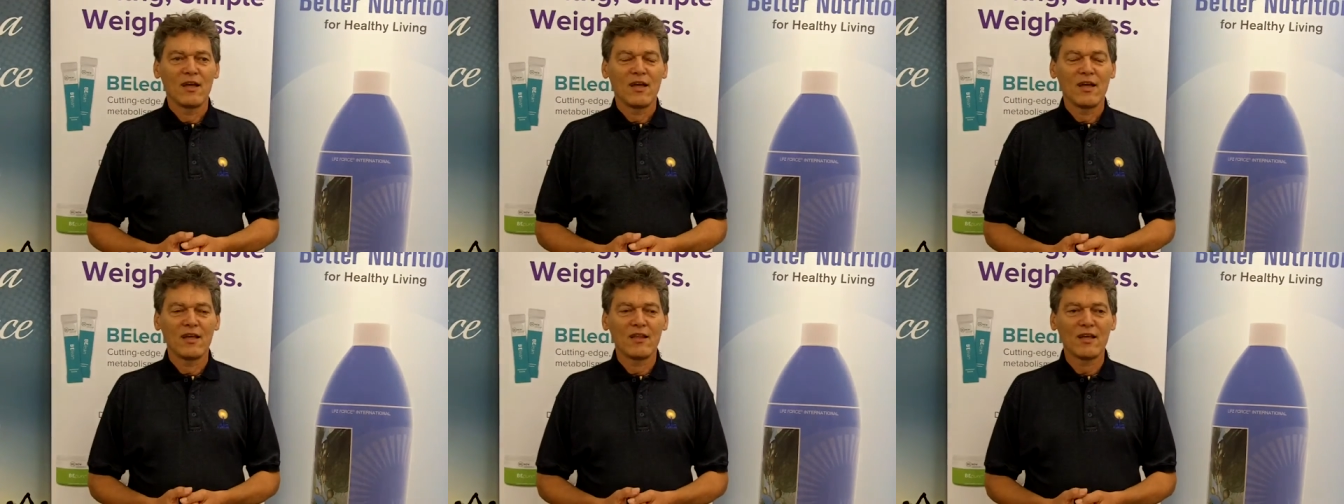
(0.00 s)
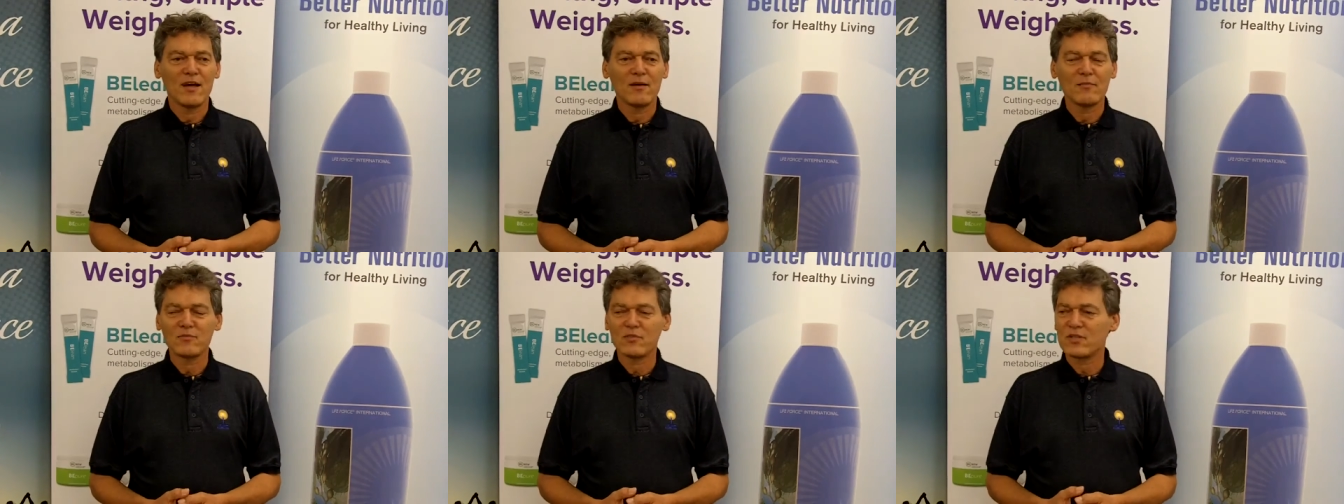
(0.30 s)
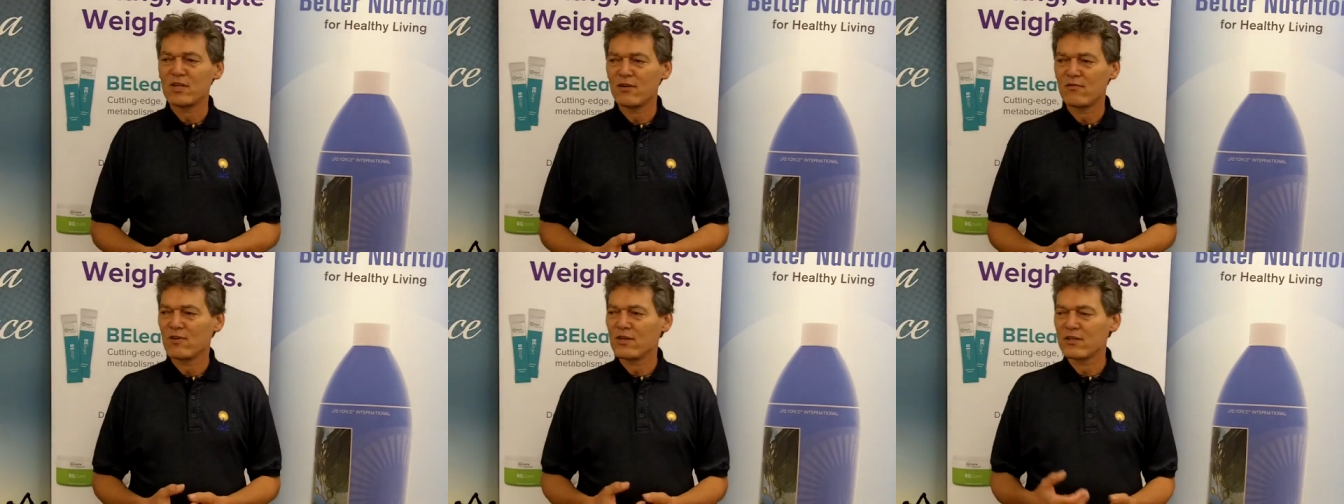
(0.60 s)
And I'm
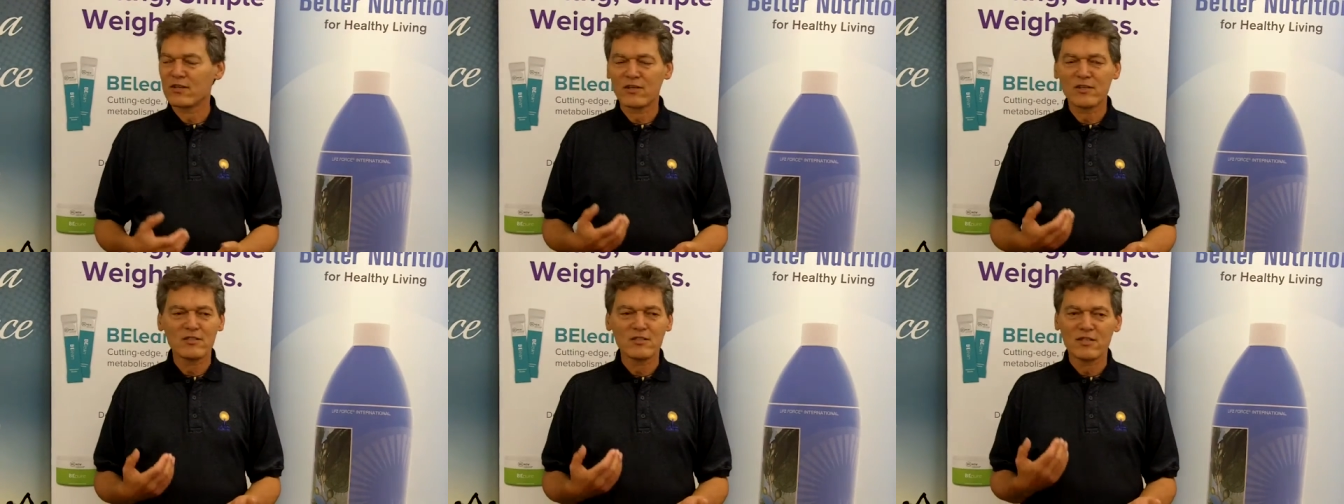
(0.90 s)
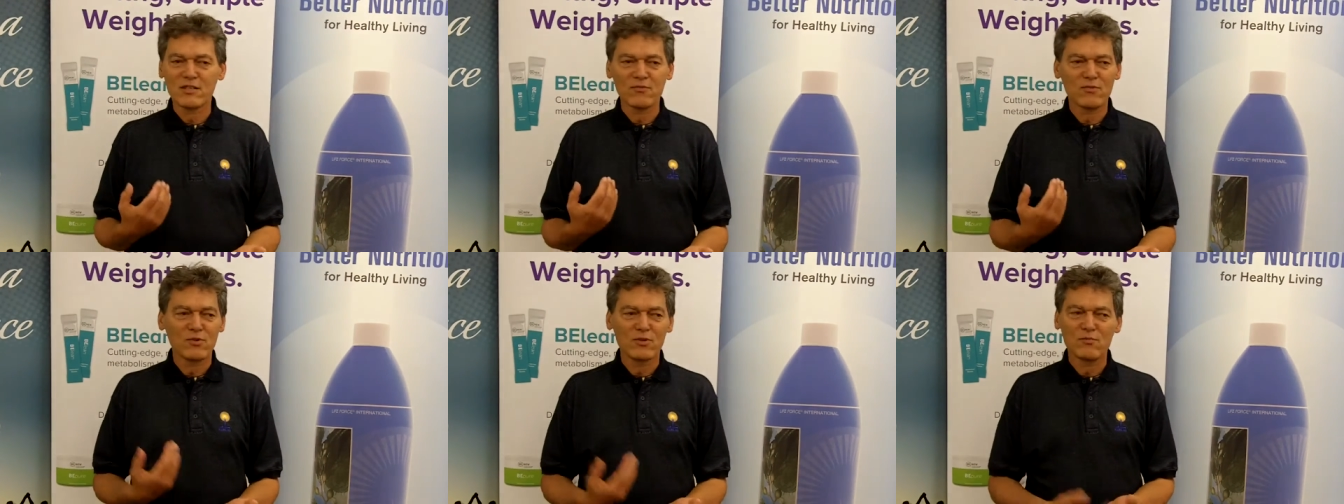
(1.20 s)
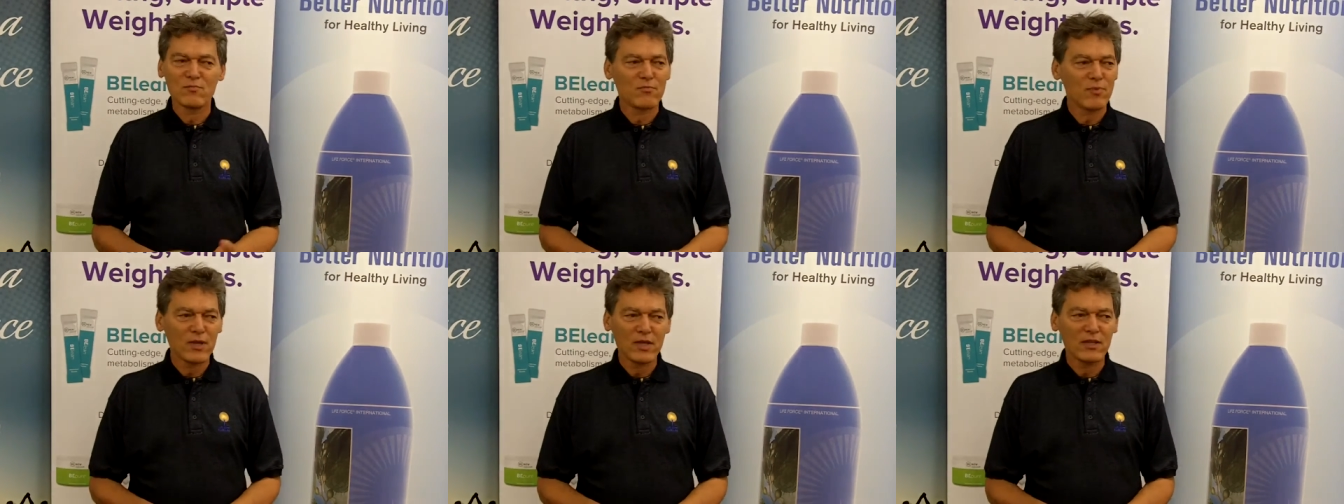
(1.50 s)
saying, well, Krista
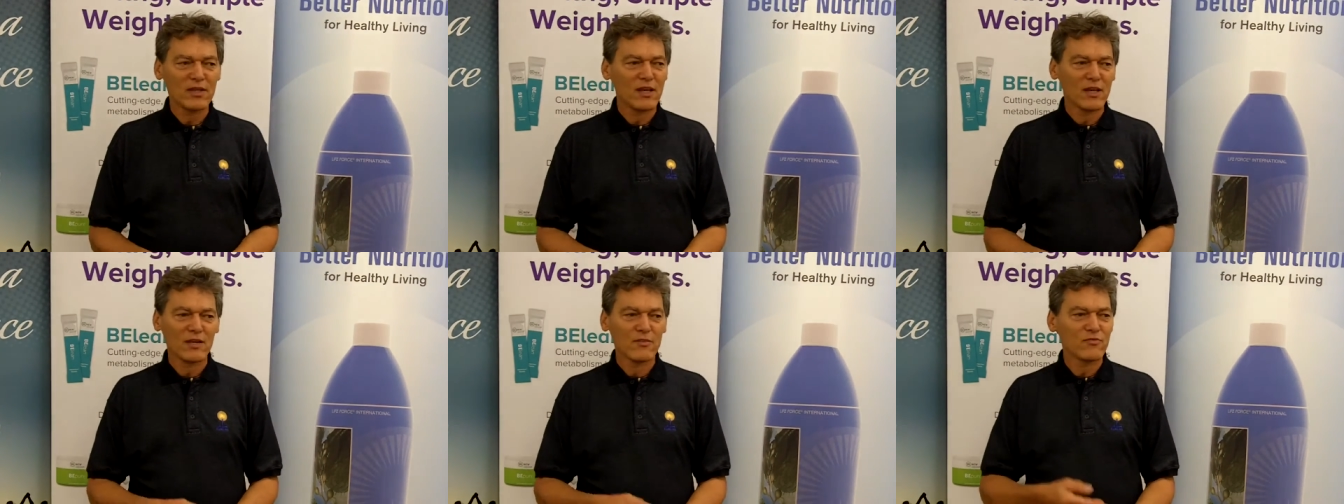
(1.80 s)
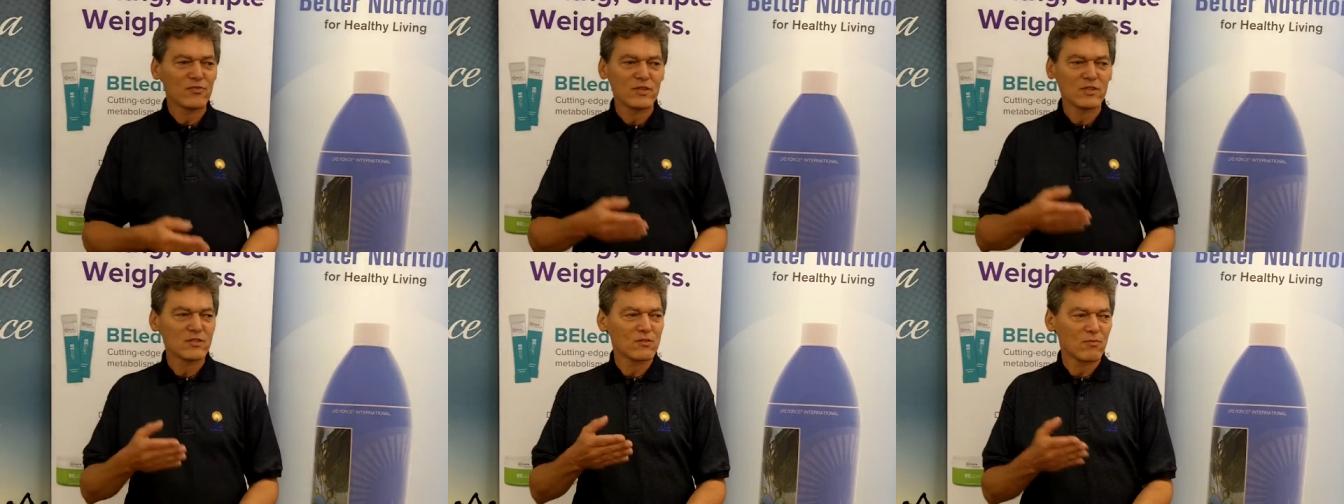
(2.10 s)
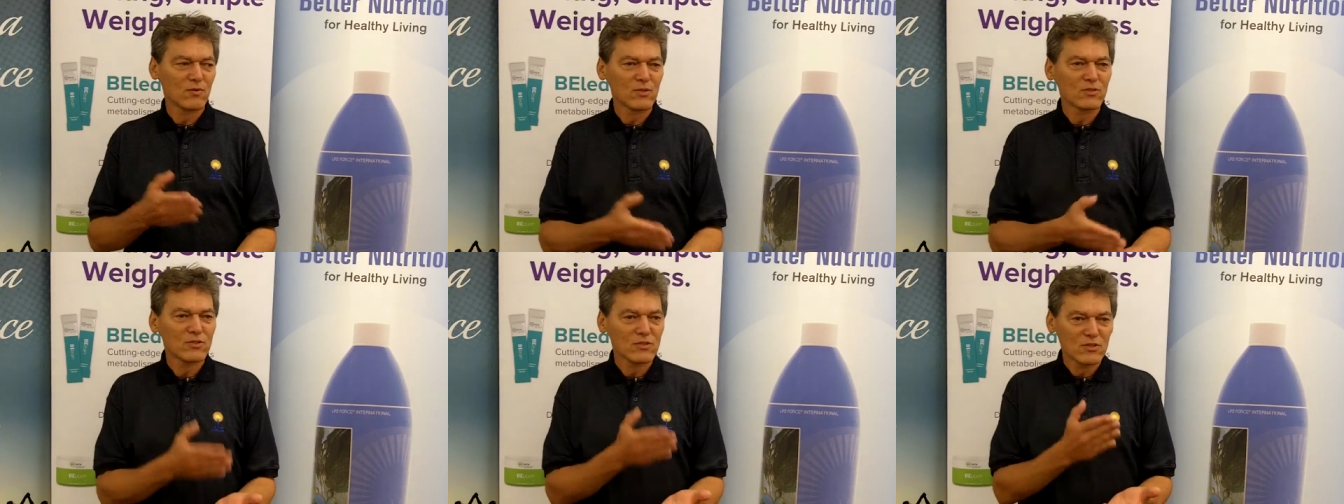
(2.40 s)
wouldn't be there if
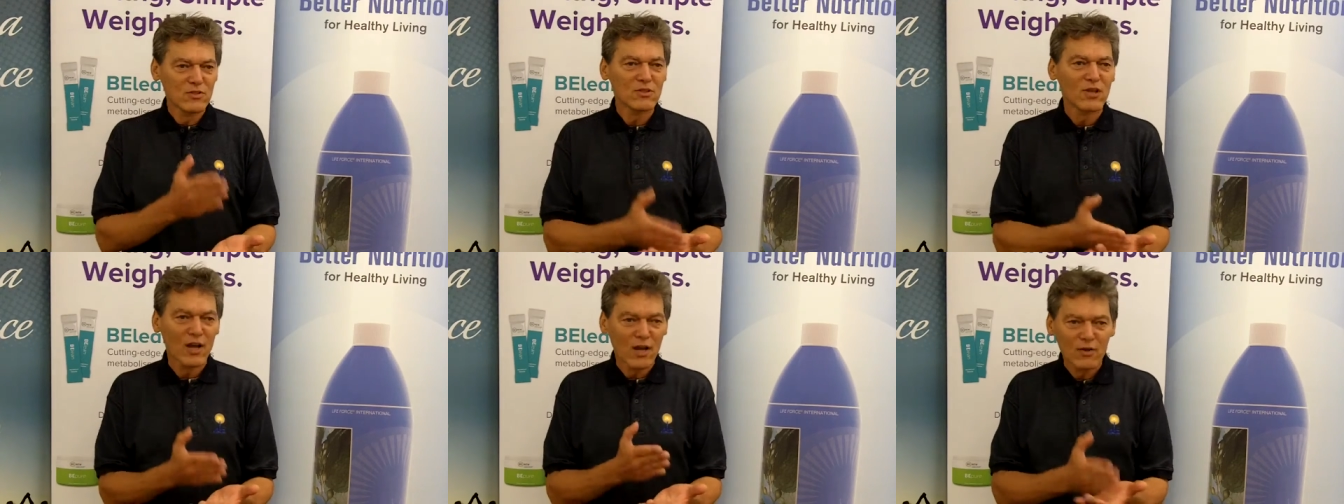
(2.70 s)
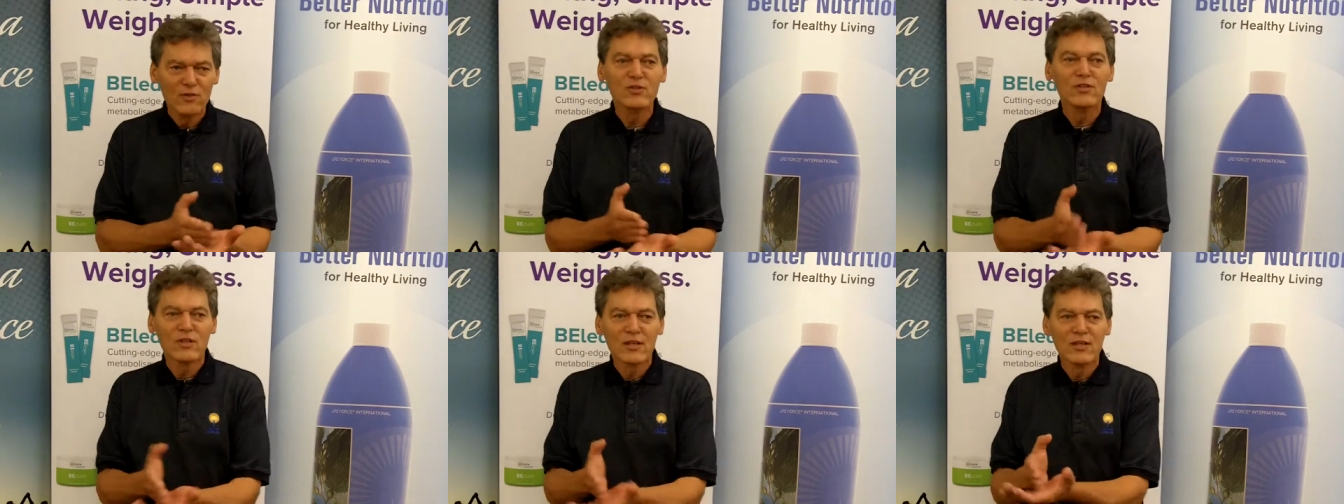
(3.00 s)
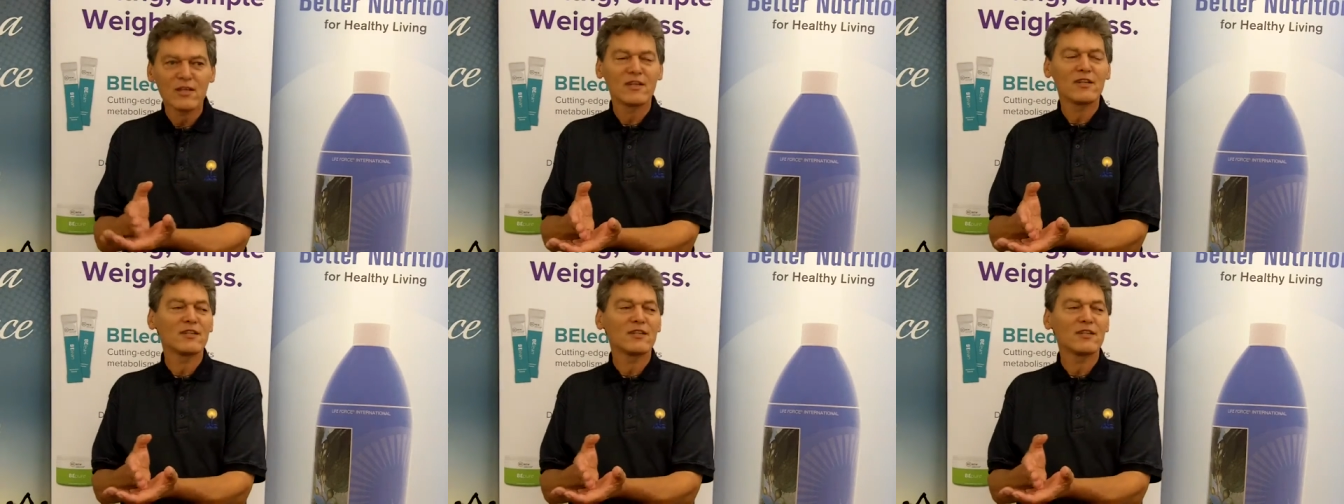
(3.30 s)
this wasn't totally